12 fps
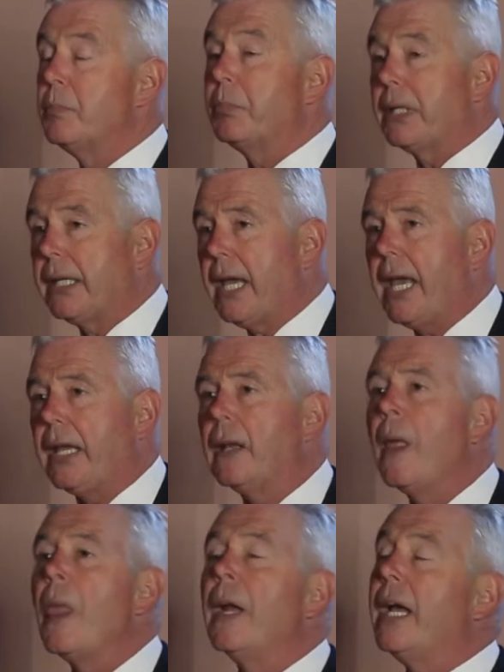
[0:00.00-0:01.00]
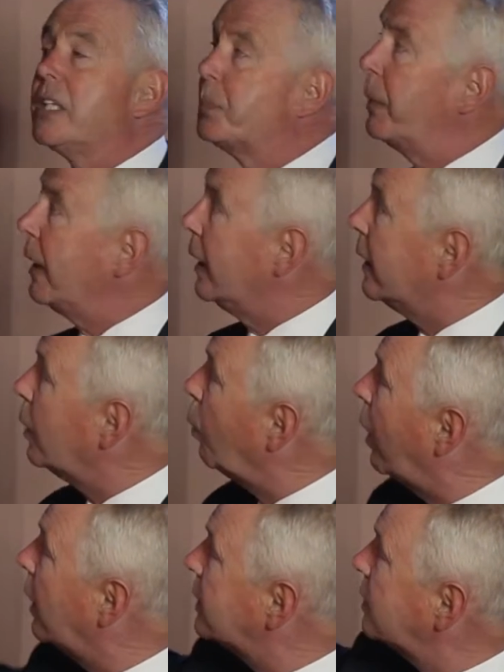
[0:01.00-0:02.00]
But again, it's been a little
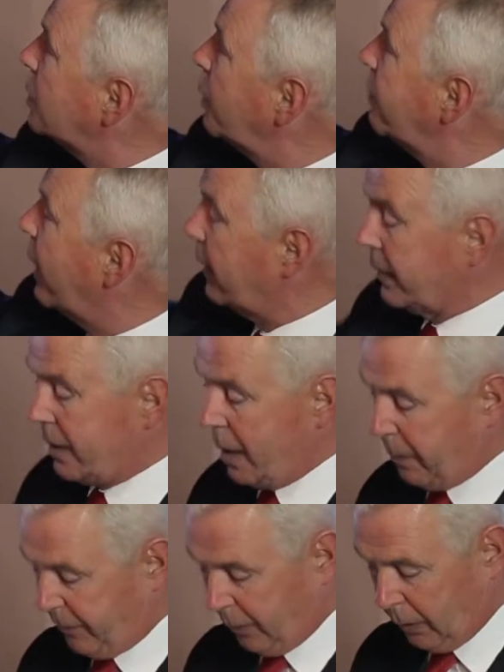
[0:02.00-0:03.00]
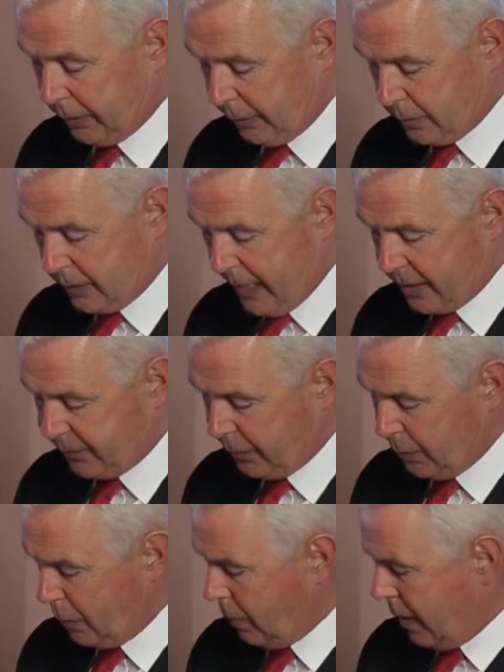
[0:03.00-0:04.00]
while since we've had a dip. If you look at those last
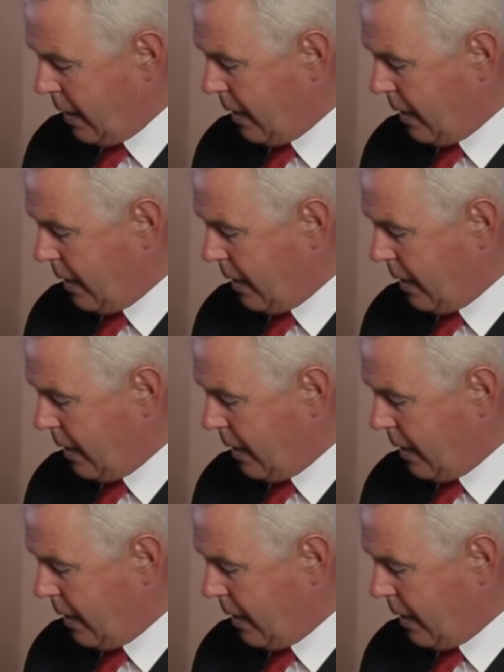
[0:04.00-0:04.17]
few